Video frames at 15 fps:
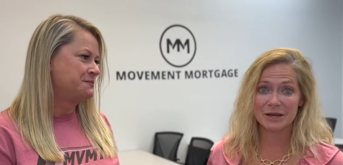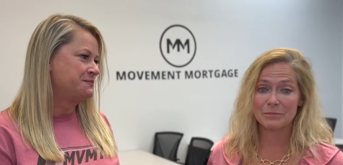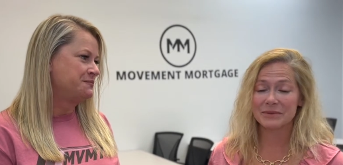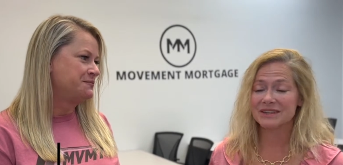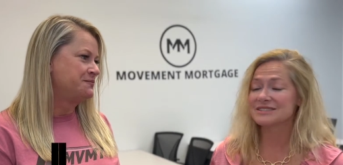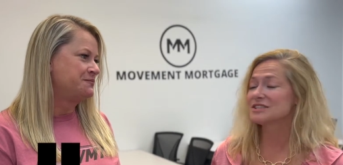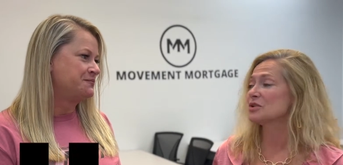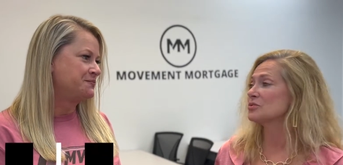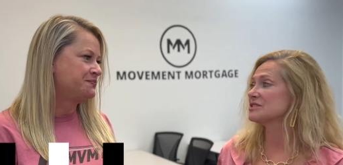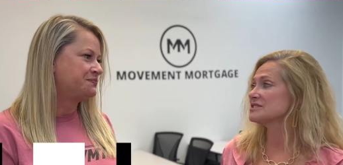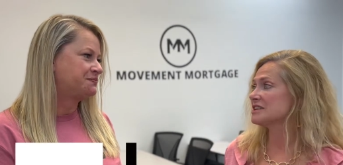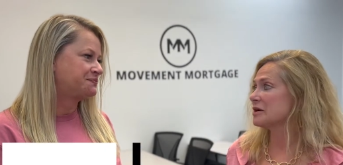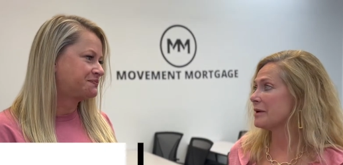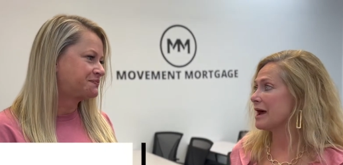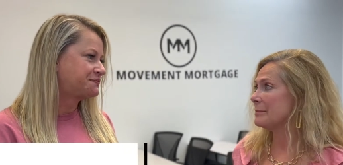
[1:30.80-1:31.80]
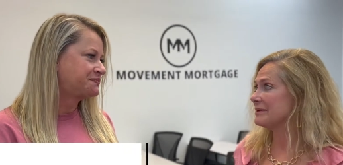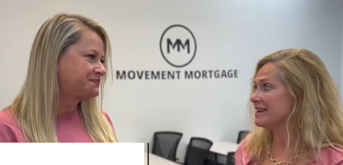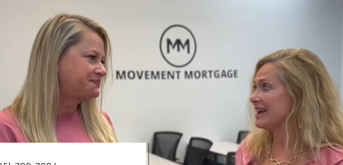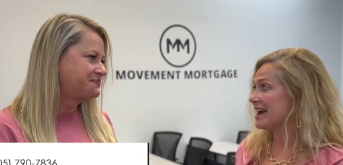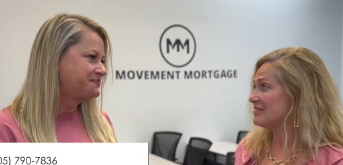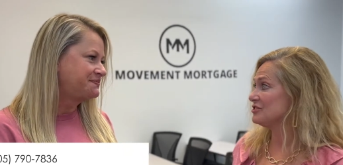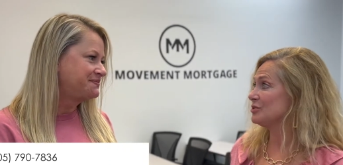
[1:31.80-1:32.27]
Speaker 1: company. So we're so happy
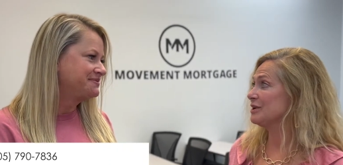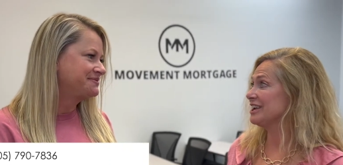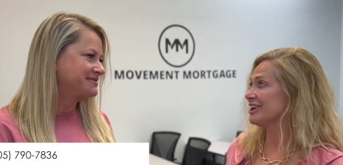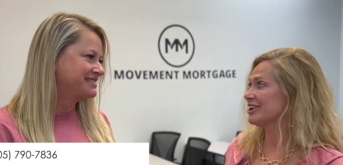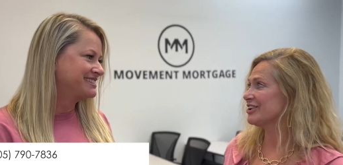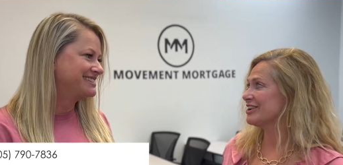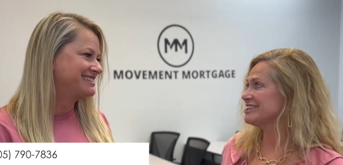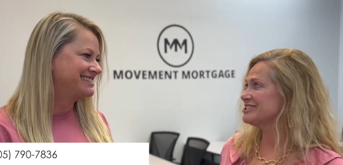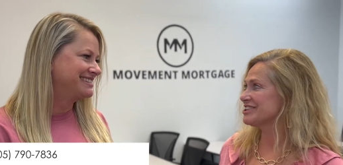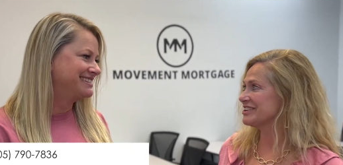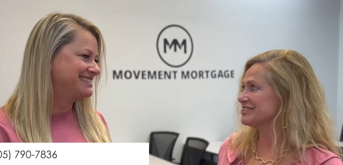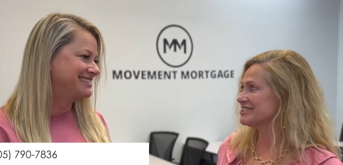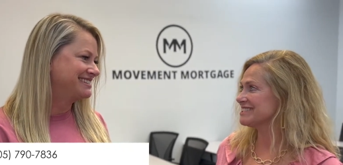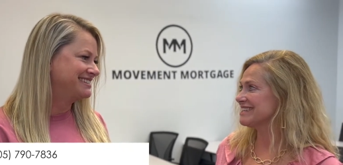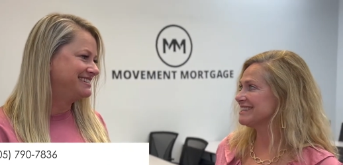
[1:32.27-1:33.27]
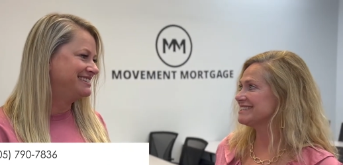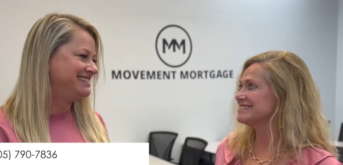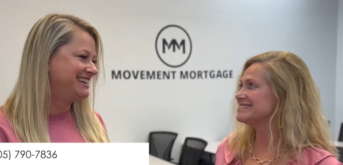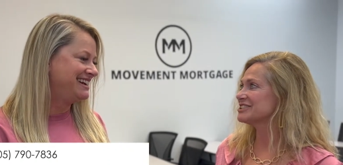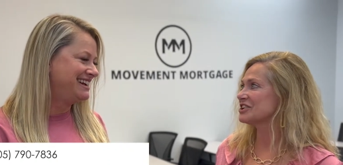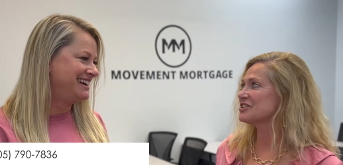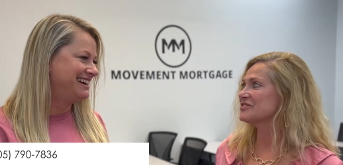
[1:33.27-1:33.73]
to have you here in Chelsea
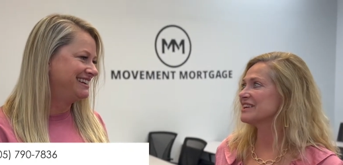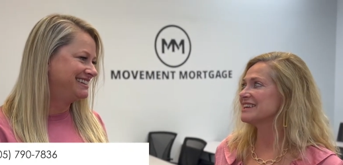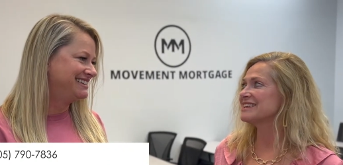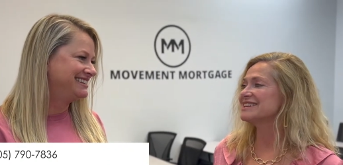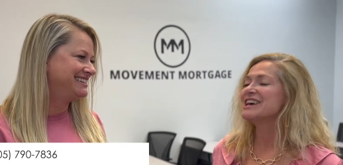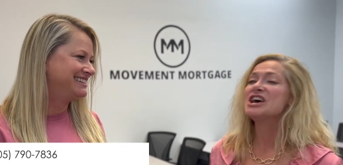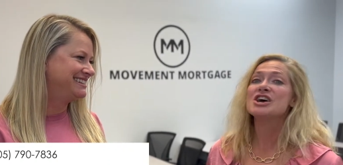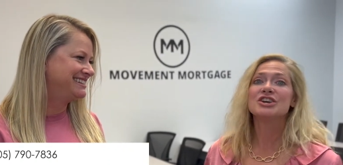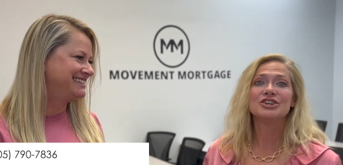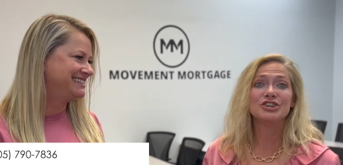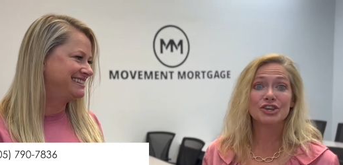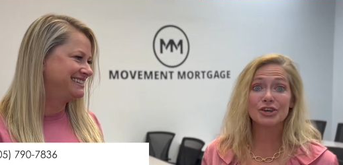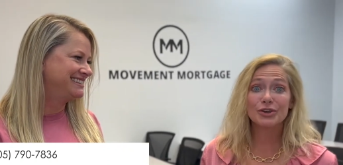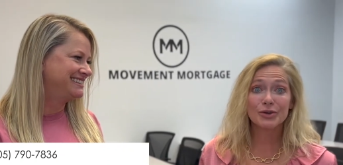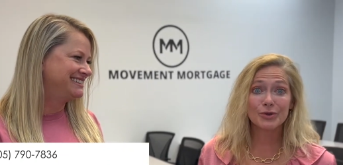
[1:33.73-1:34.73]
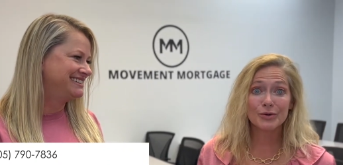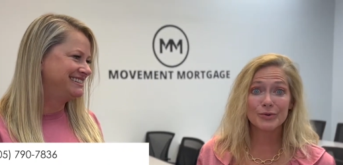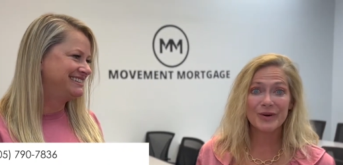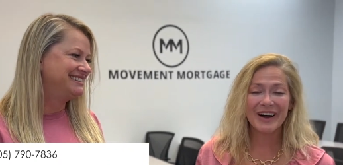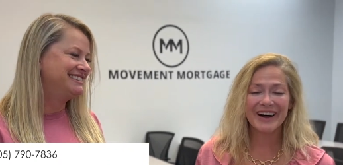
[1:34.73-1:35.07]
and yeah. serving you,